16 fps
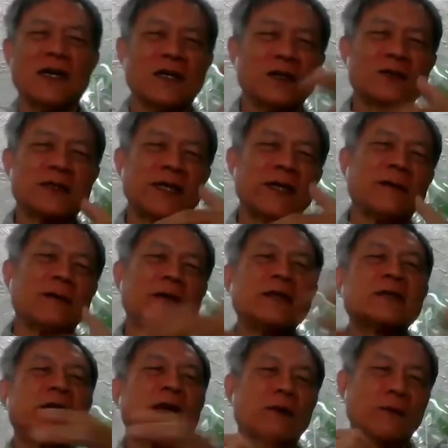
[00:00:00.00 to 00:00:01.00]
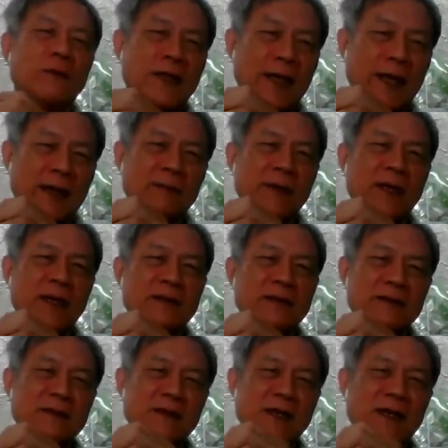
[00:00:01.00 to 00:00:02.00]
stay interact with them
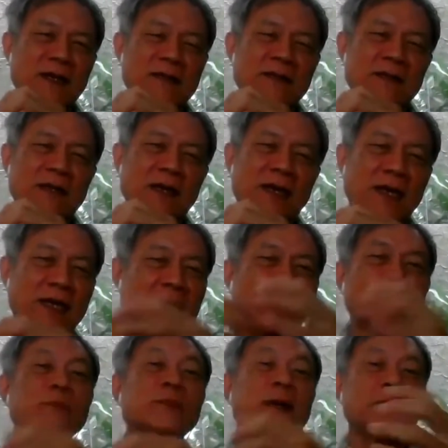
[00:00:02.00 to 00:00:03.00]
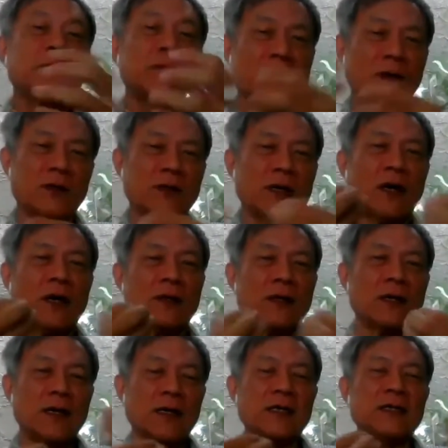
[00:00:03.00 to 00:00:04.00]
and help them on
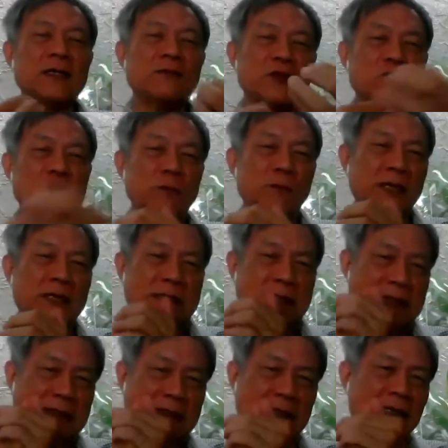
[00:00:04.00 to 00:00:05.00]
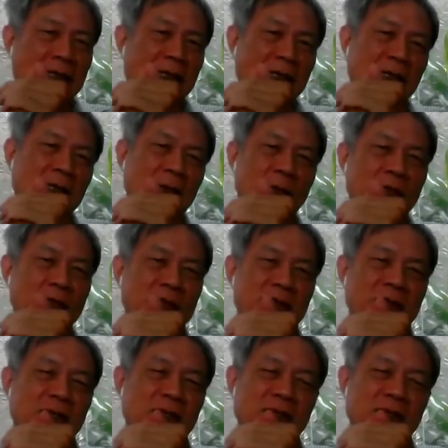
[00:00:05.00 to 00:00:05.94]
an individual basis. Because